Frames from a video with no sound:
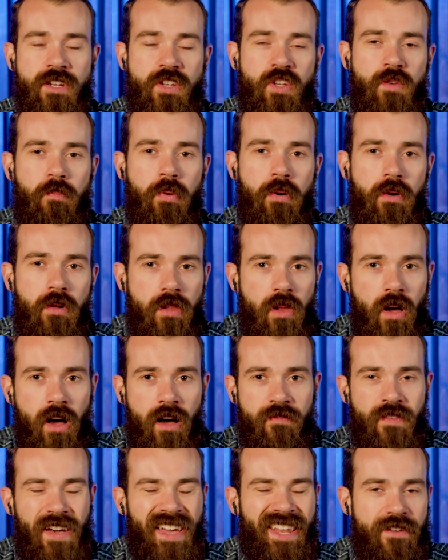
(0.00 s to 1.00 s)
to pull
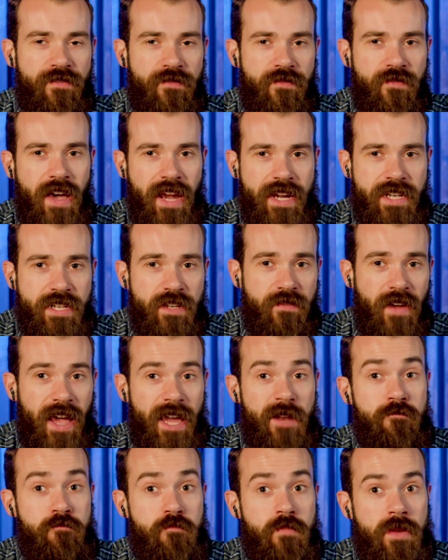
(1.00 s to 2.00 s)
off an effective
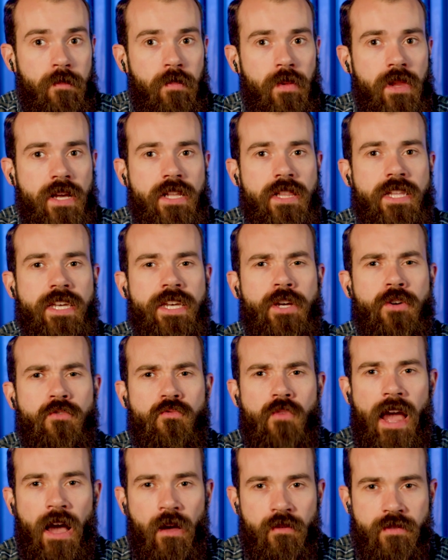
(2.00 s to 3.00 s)
and biblically
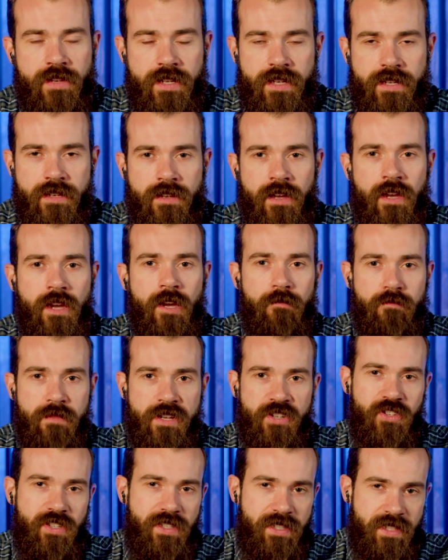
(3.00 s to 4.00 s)
grounded
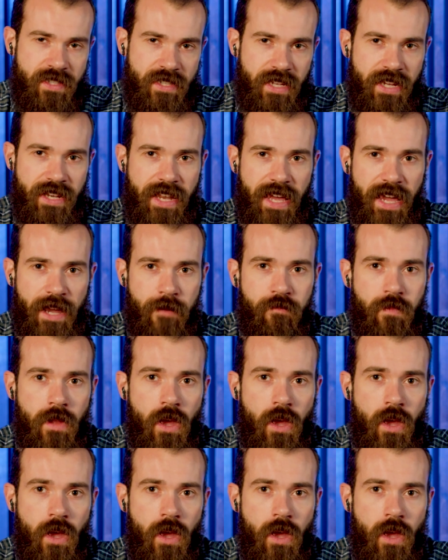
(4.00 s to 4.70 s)
Missions Sunday.